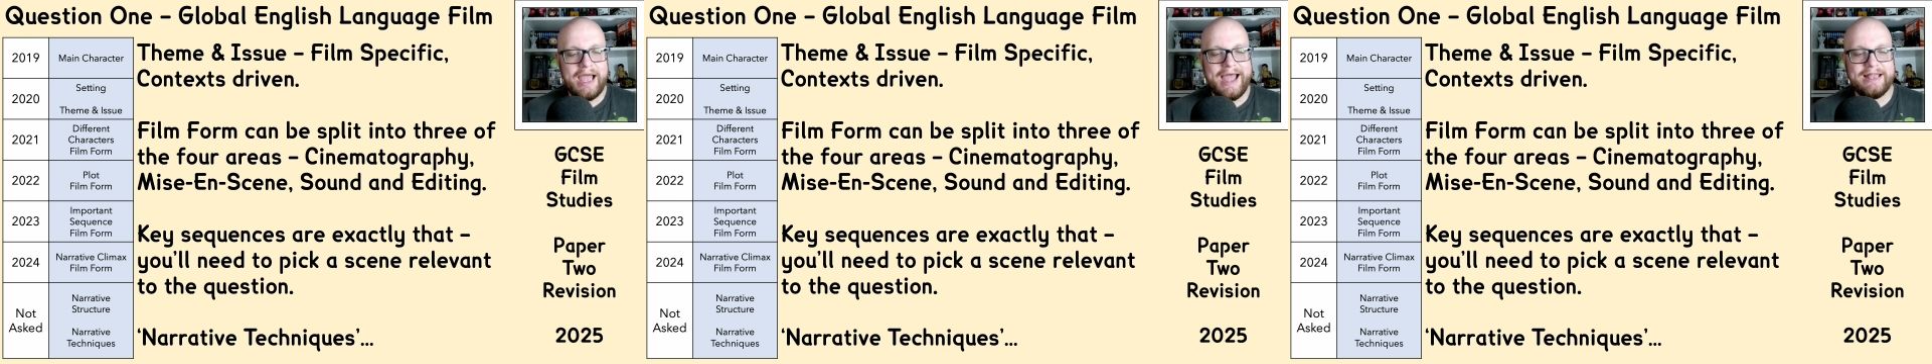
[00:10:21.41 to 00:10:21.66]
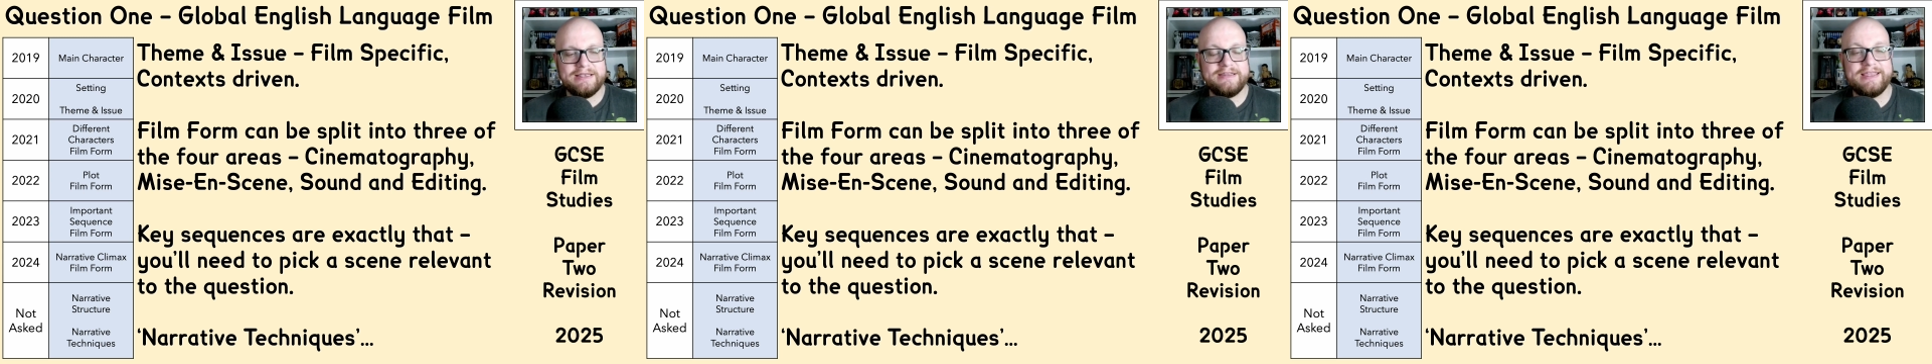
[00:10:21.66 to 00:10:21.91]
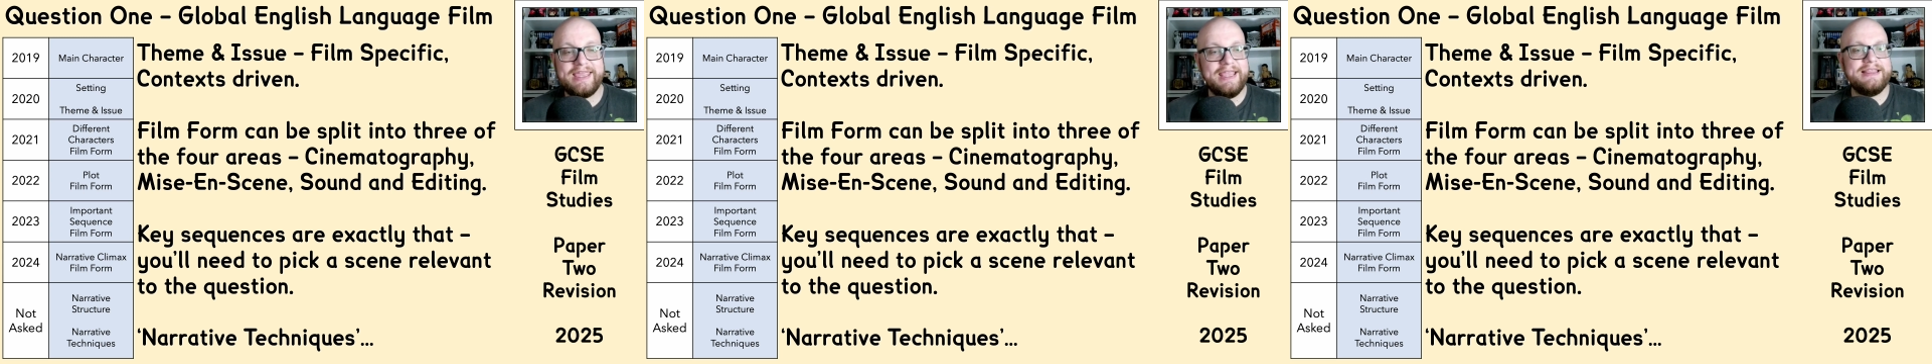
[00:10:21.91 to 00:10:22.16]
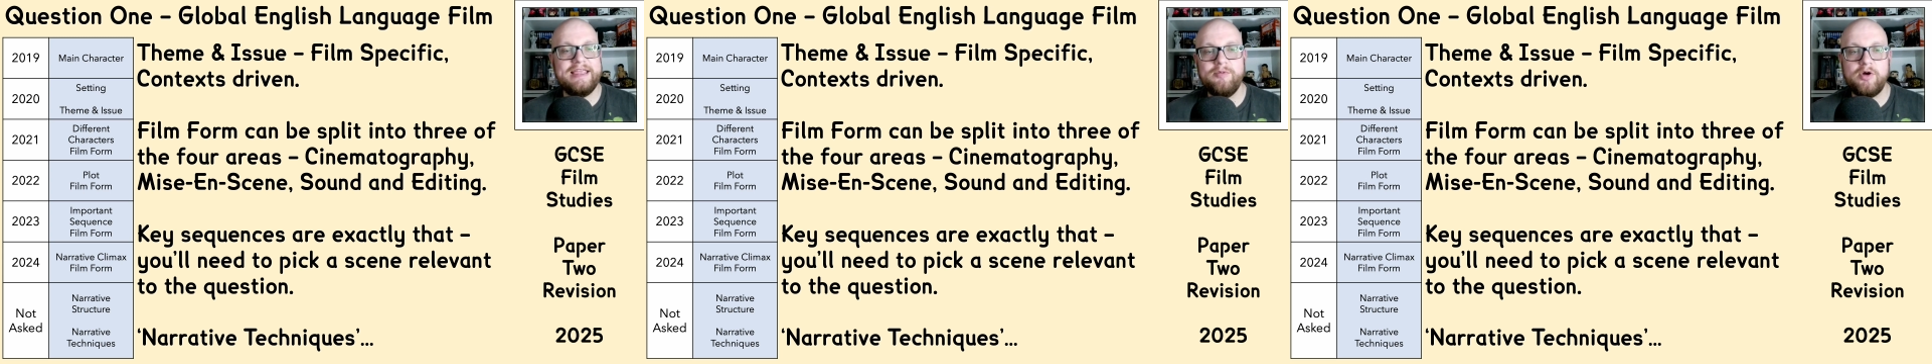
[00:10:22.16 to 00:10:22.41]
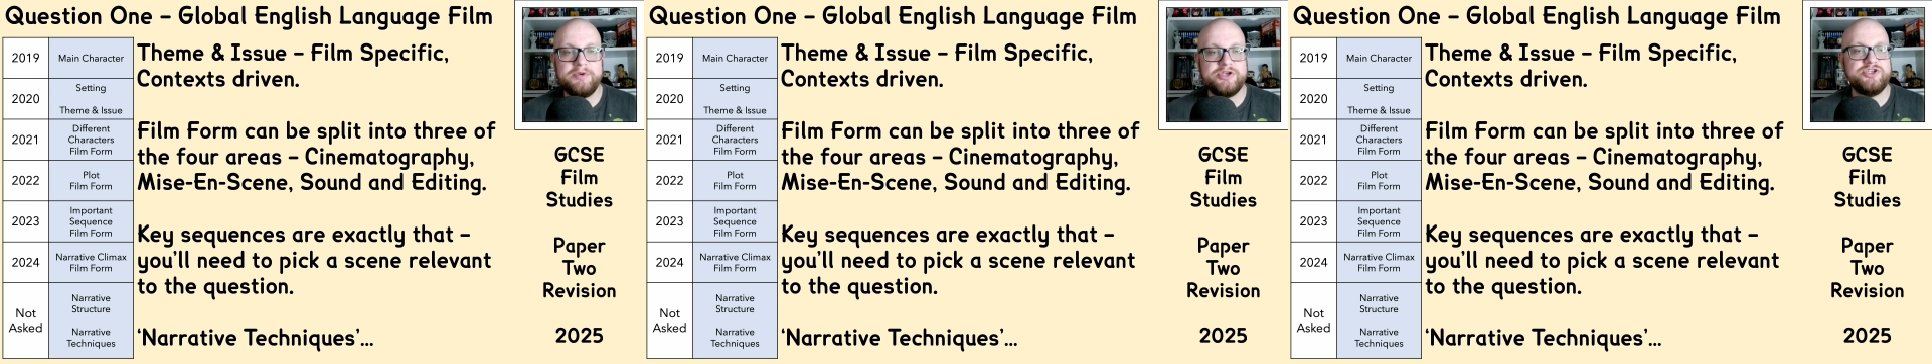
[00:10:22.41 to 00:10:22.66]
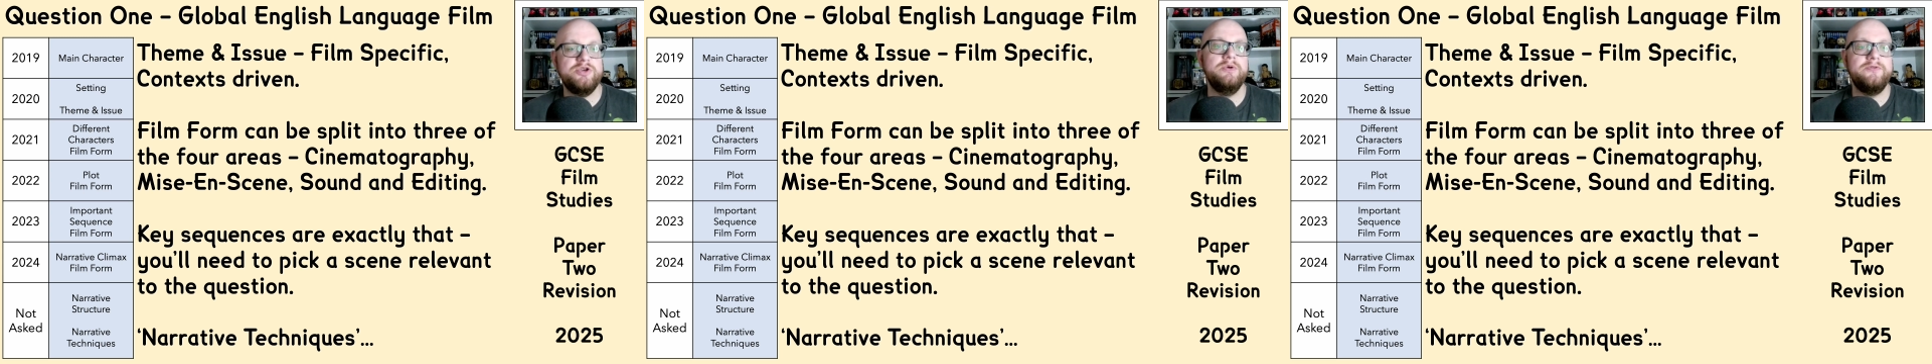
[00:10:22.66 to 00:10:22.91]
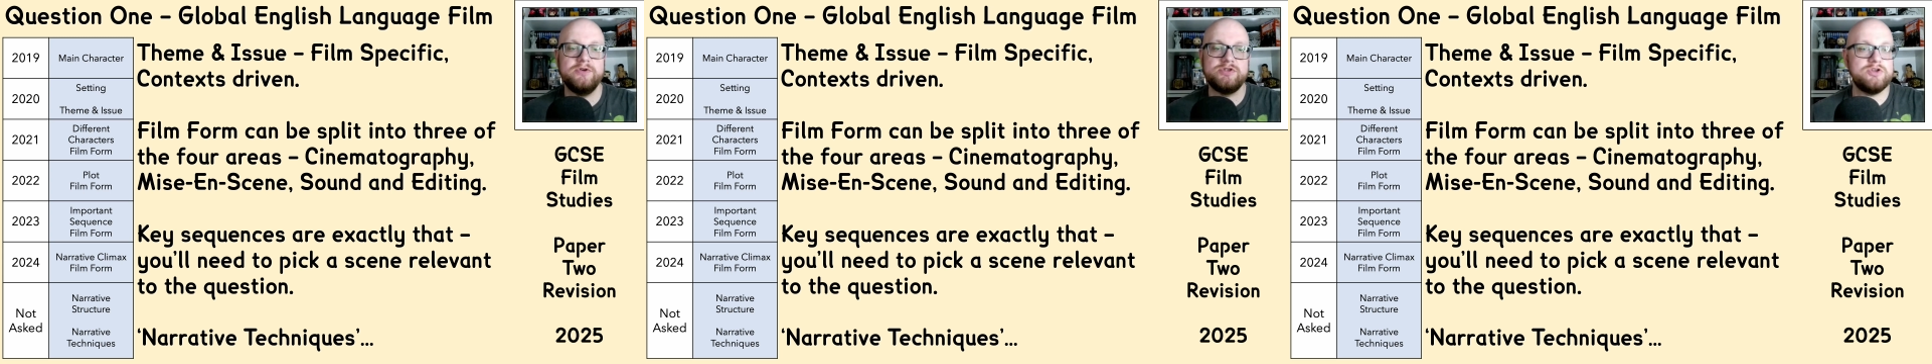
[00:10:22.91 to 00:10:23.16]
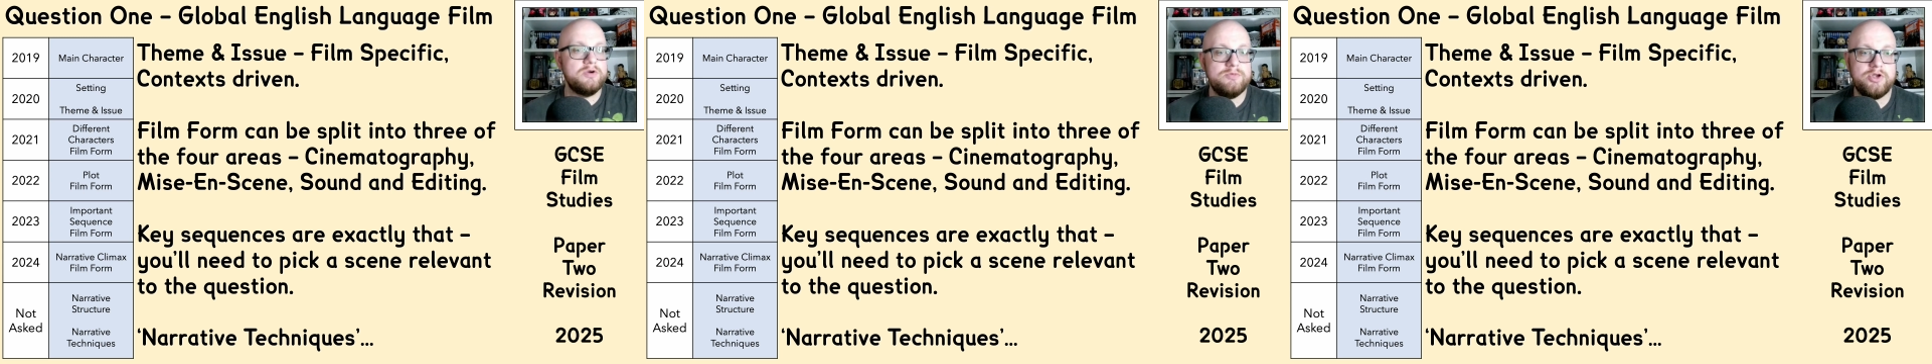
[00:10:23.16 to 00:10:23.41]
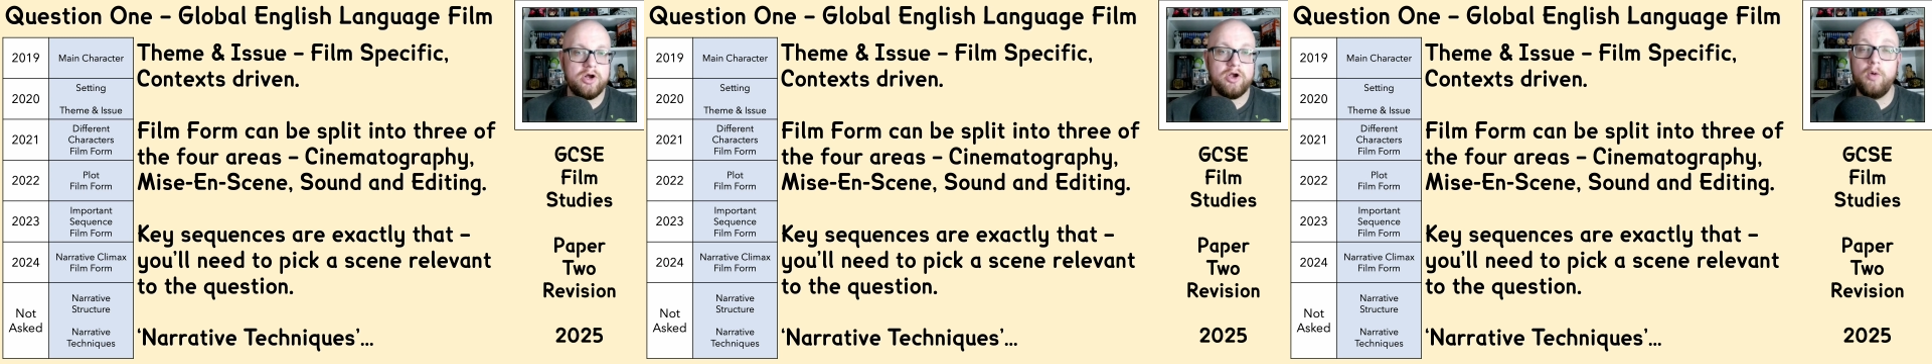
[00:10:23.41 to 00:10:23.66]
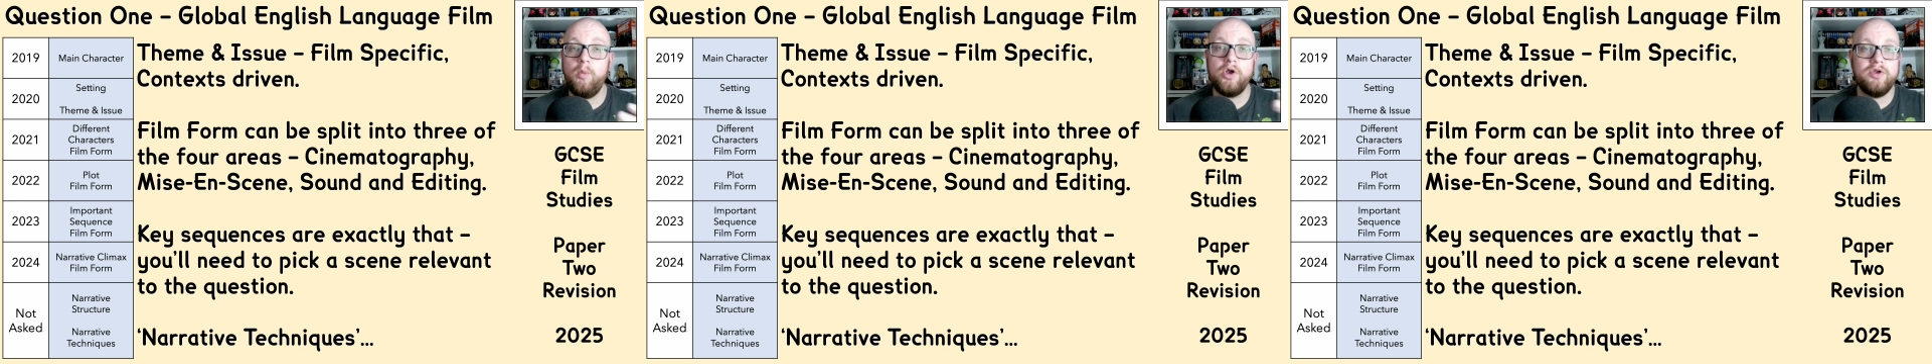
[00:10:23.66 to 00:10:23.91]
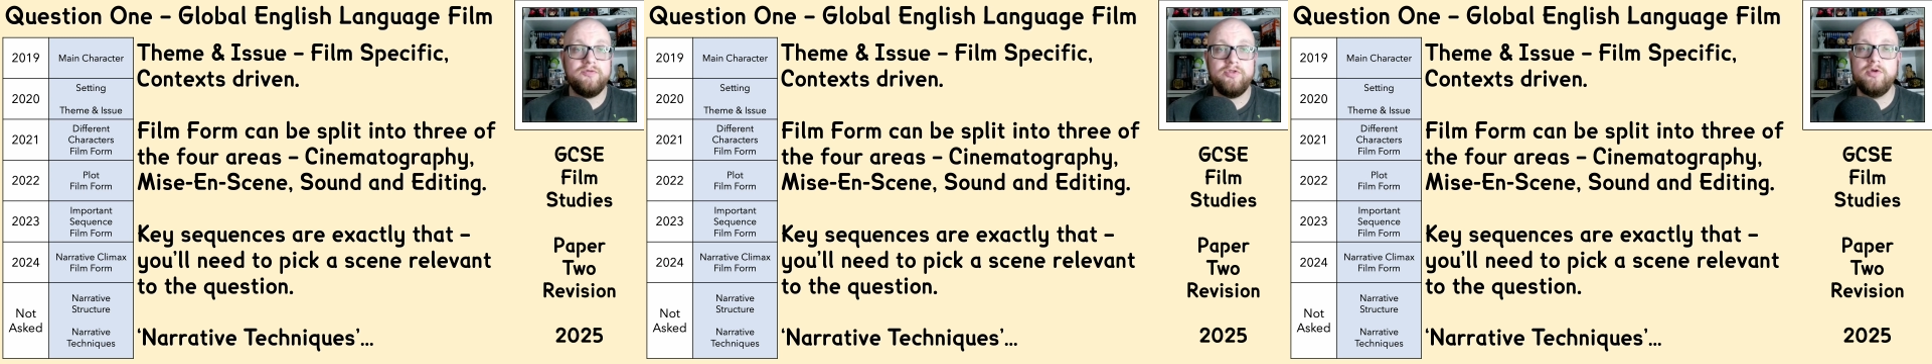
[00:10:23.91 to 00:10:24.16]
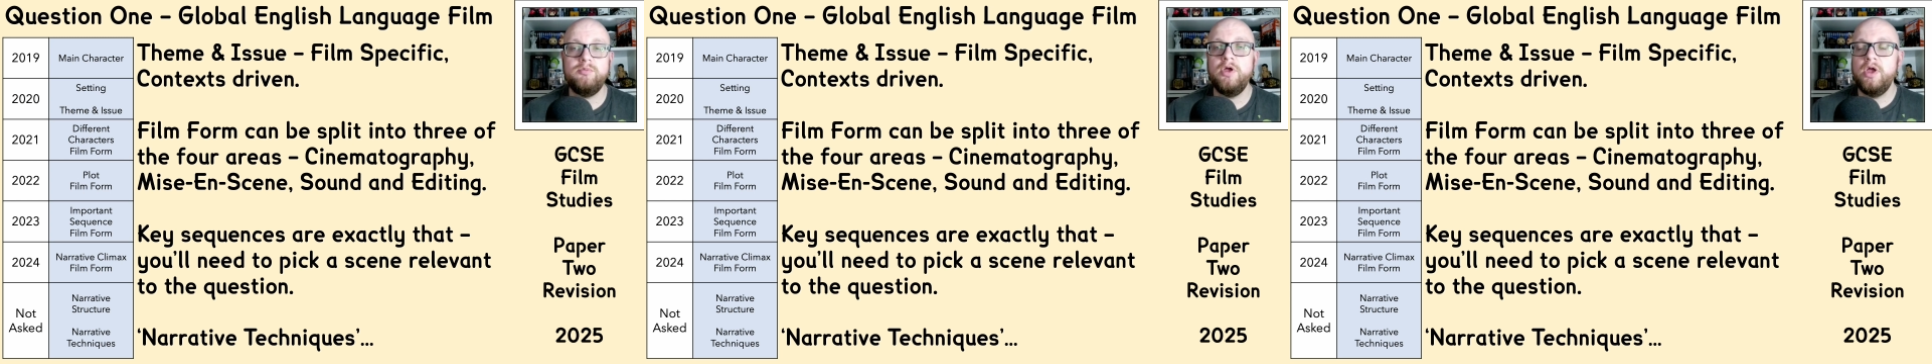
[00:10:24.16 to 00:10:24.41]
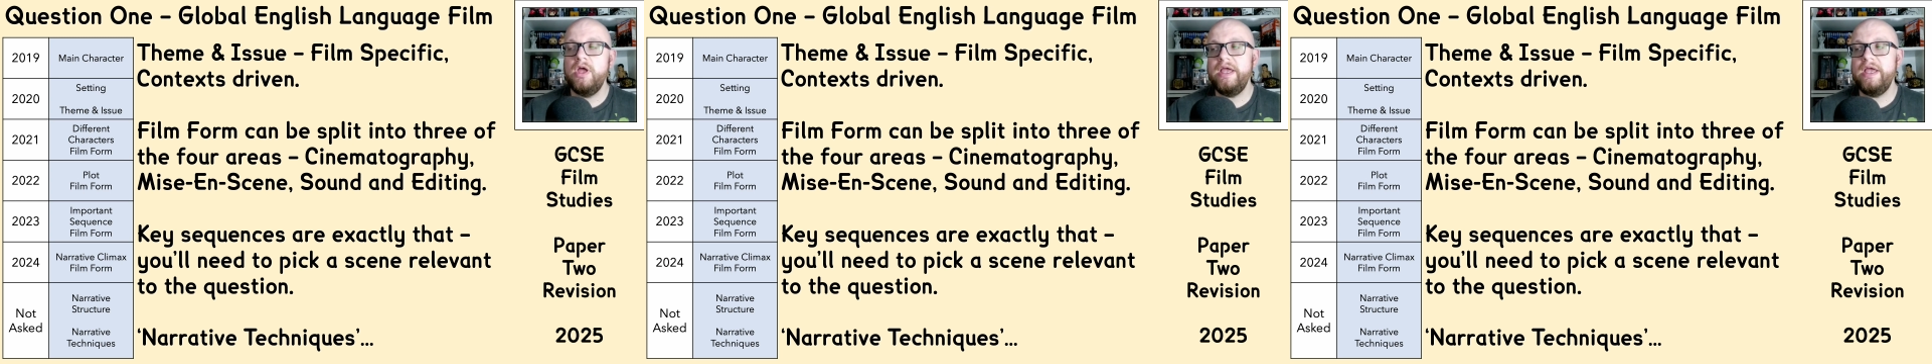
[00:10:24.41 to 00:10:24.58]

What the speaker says: And the key theme or issue for Slumdog, or one of them,